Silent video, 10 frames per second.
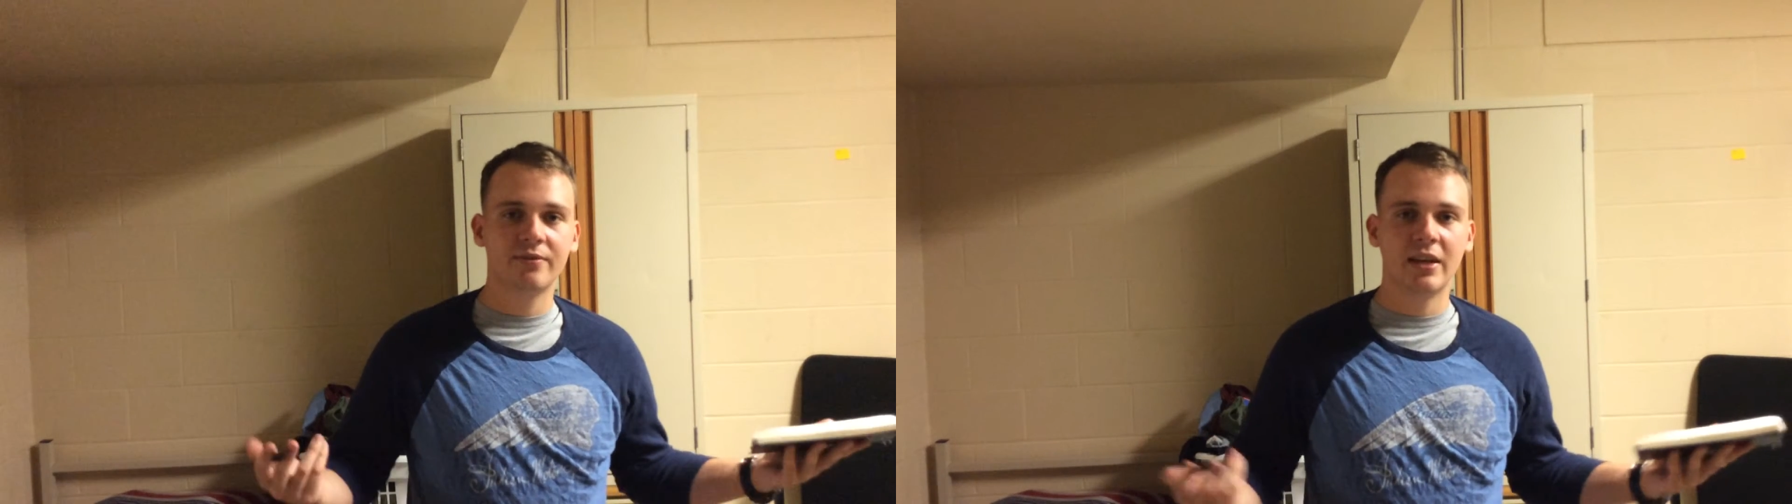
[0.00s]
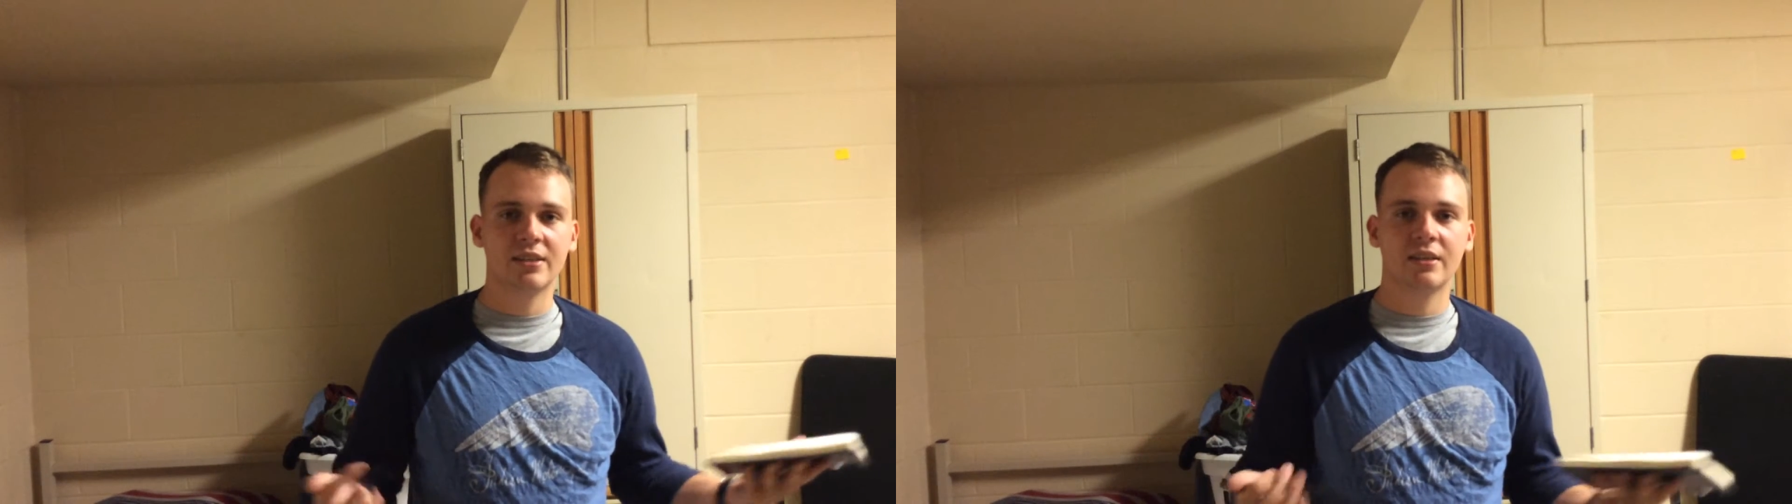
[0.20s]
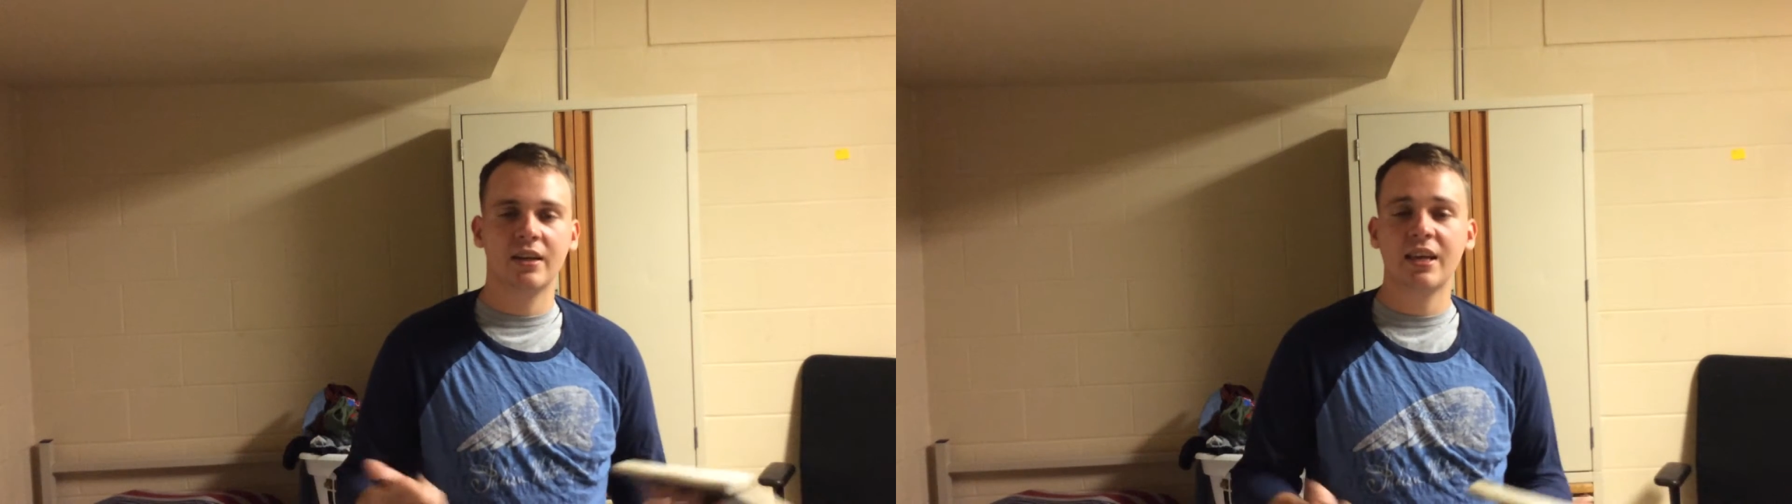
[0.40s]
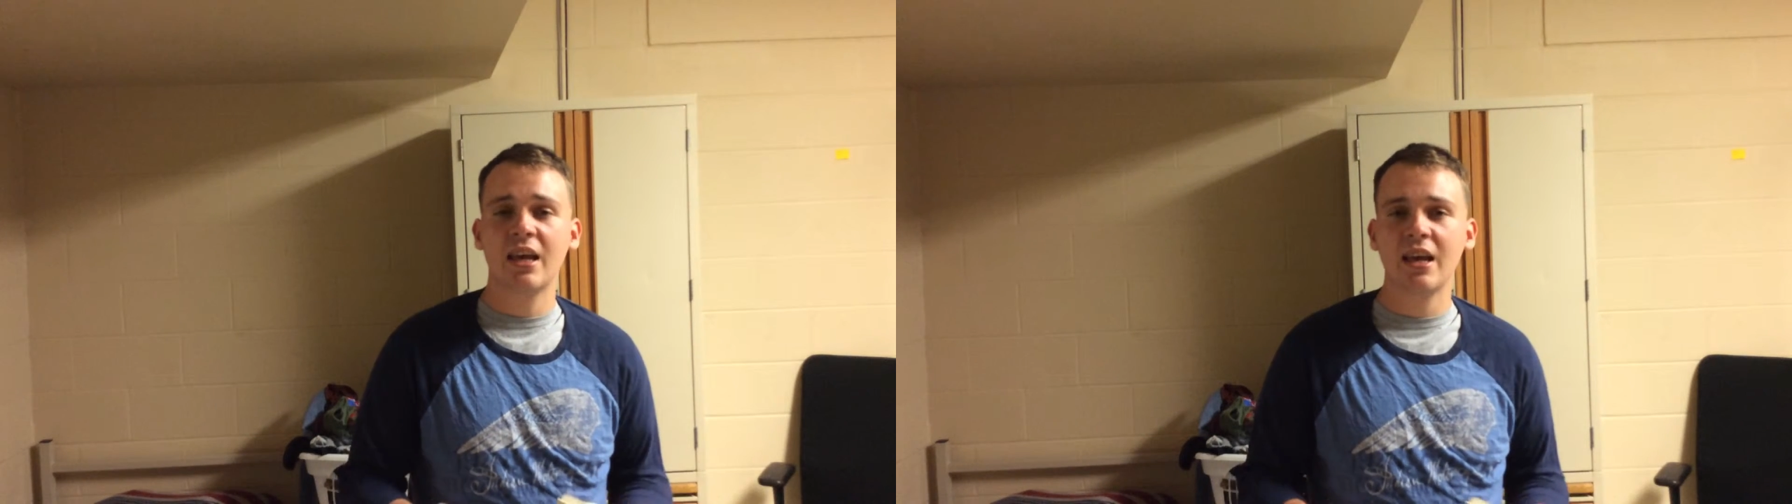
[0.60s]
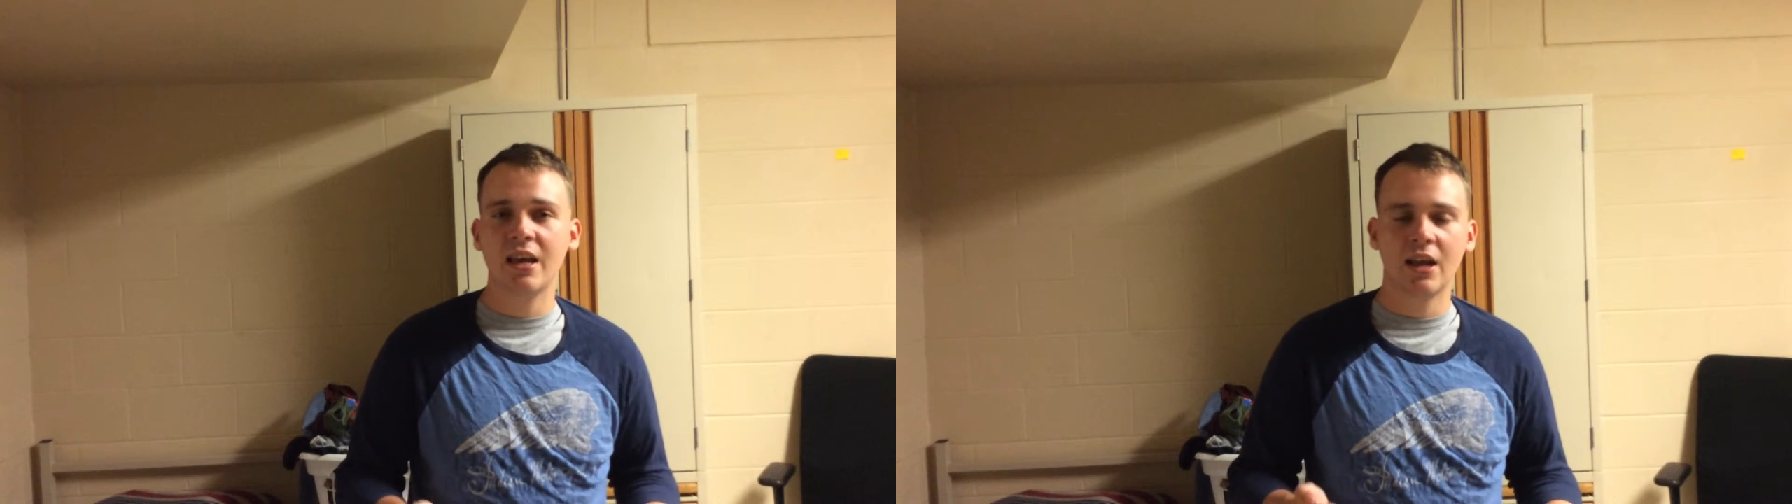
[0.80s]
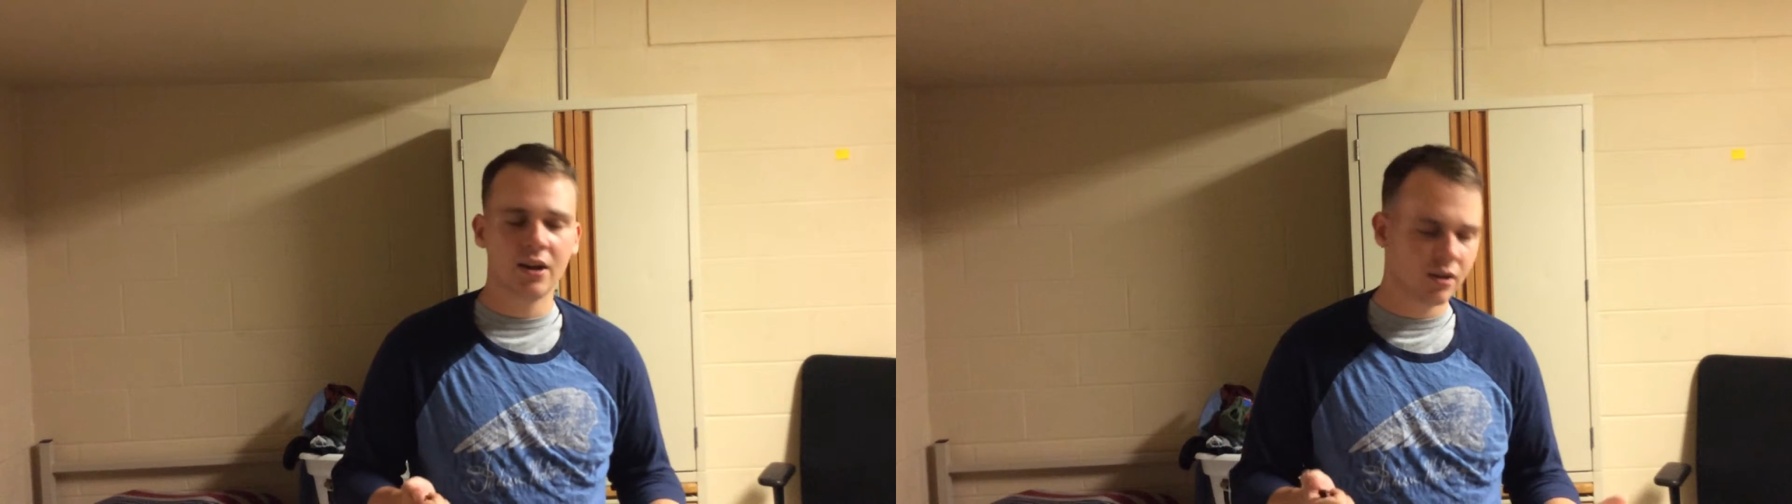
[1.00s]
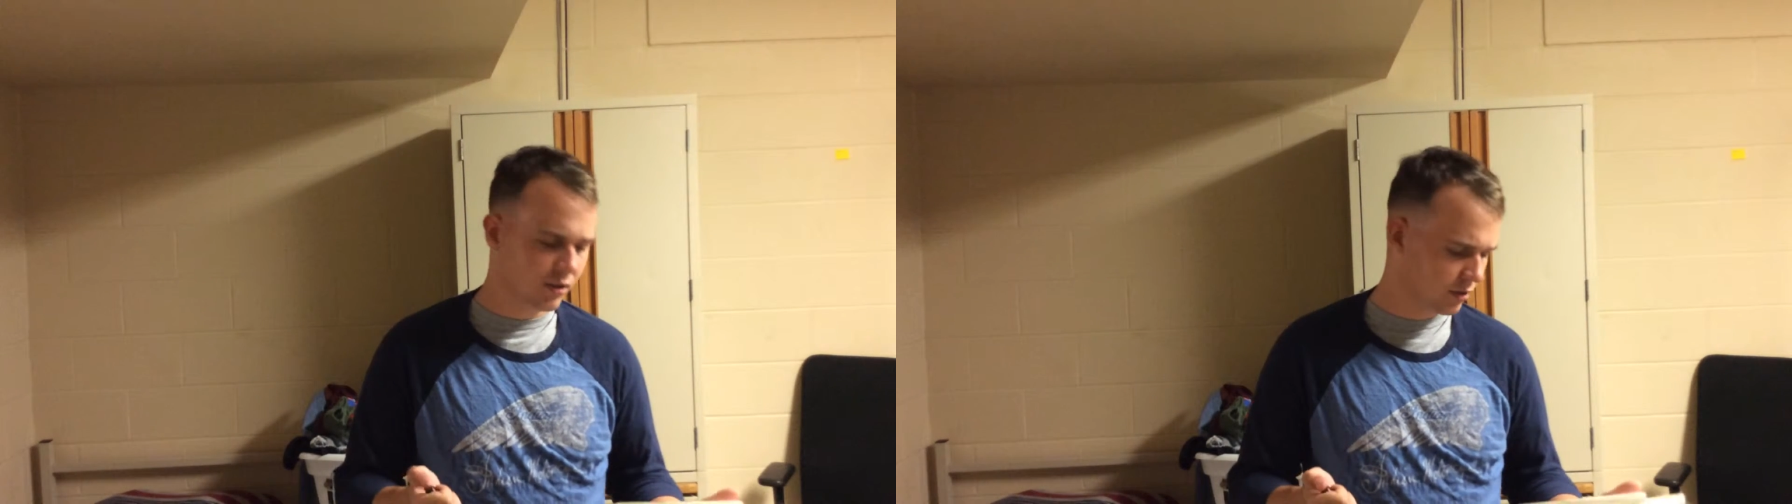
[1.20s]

as fast as I can